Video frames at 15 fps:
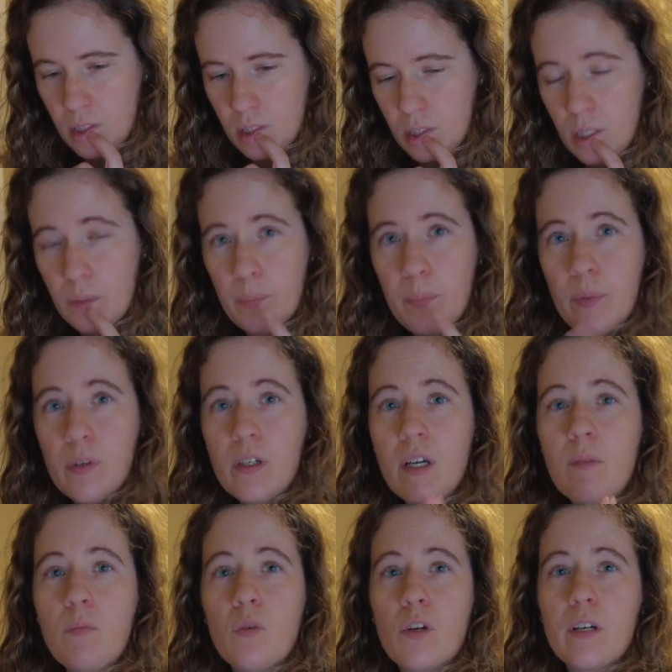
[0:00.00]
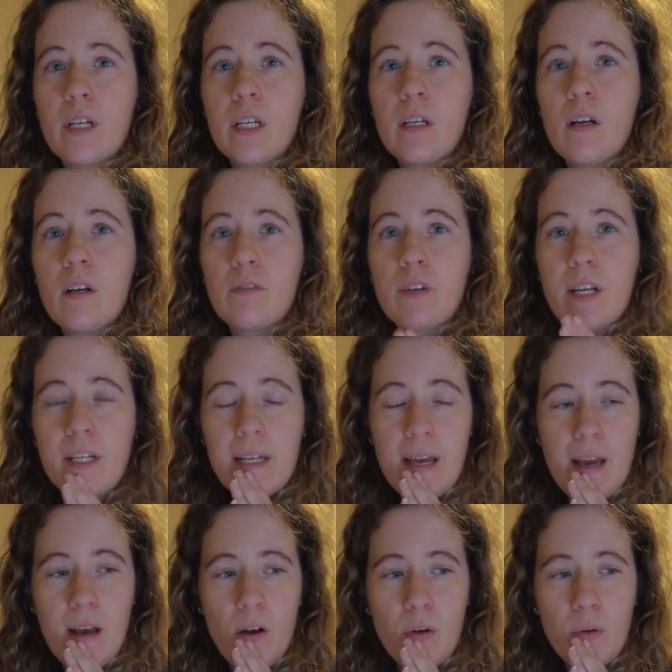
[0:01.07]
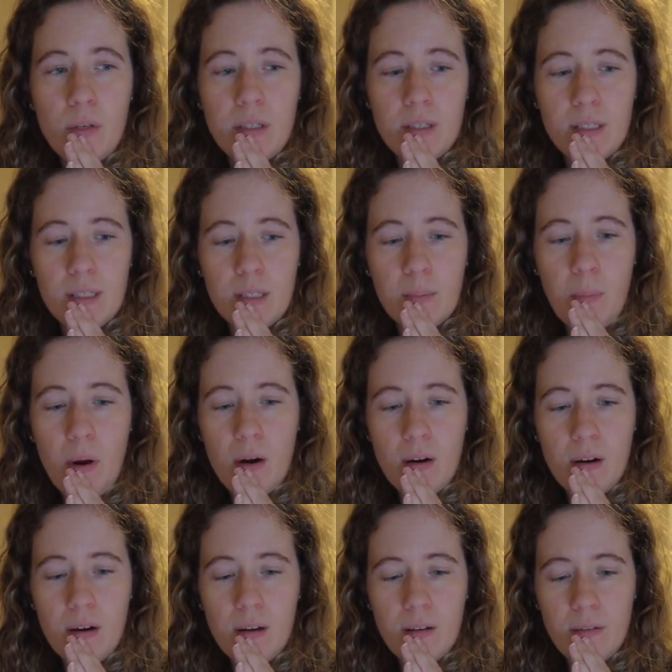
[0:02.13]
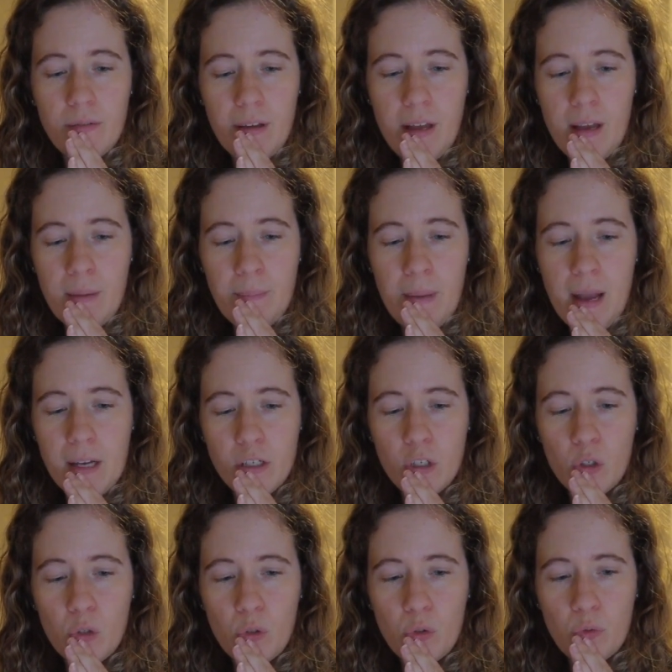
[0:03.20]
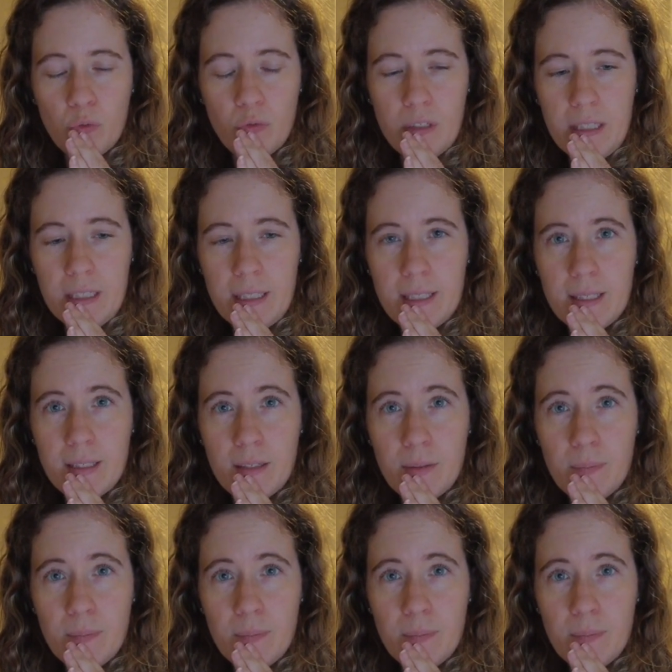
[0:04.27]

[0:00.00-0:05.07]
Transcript: The book I'm working on right now is part of a magical realism